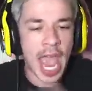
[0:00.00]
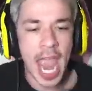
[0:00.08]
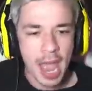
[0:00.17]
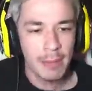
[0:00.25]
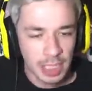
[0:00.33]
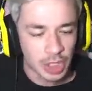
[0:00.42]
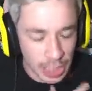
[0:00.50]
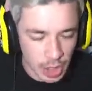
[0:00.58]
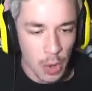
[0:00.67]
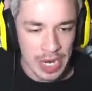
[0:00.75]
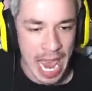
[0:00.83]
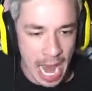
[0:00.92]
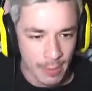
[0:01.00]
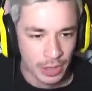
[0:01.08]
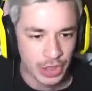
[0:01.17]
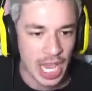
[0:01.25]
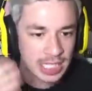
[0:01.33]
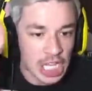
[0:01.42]
Hammonds are doing Hammond
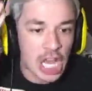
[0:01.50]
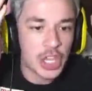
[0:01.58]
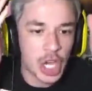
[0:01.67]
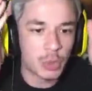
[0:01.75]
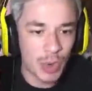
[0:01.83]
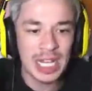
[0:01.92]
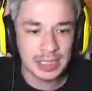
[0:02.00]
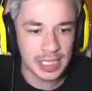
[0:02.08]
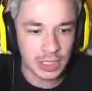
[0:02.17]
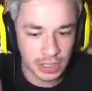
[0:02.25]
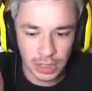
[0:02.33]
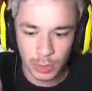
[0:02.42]
things! The Orisa's...